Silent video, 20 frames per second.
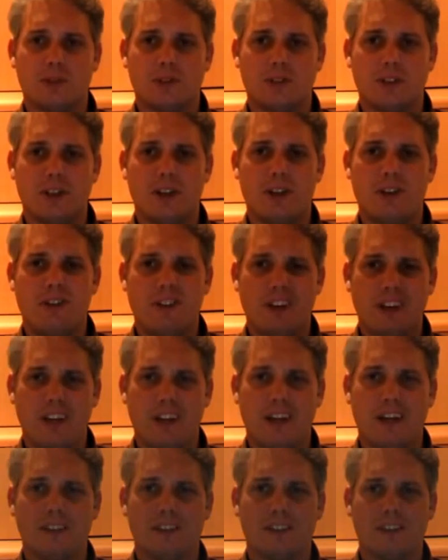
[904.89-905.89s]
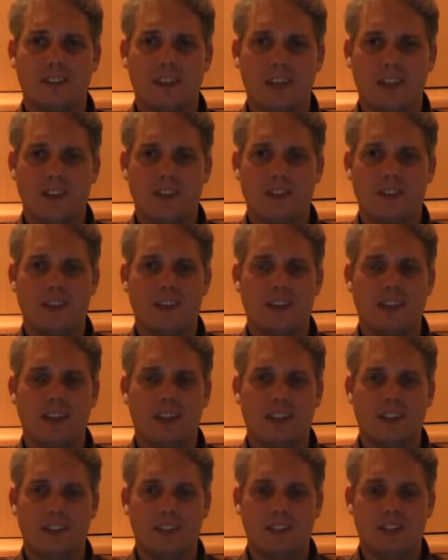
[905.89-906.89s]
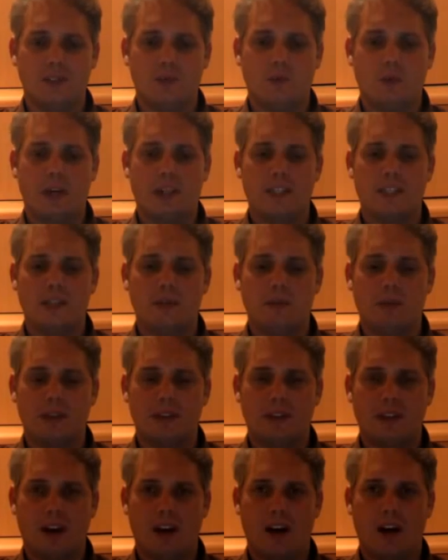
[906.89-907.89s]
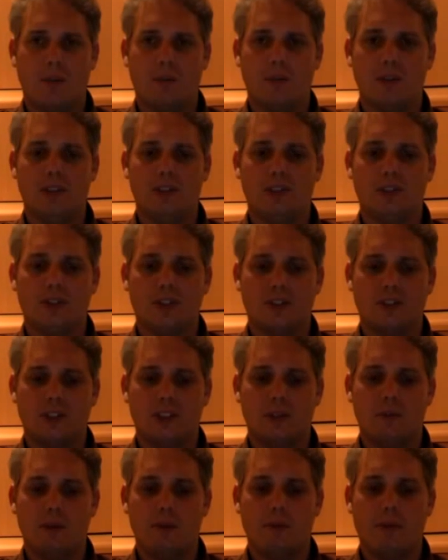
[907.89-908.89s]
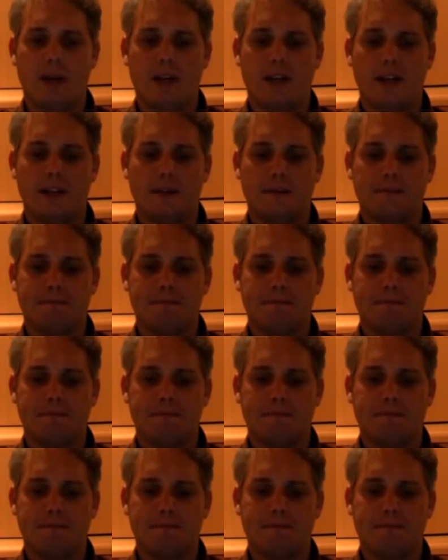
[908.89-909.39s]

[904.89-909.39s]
So he realizes, hang on, this is wasting my time, this is costing me money.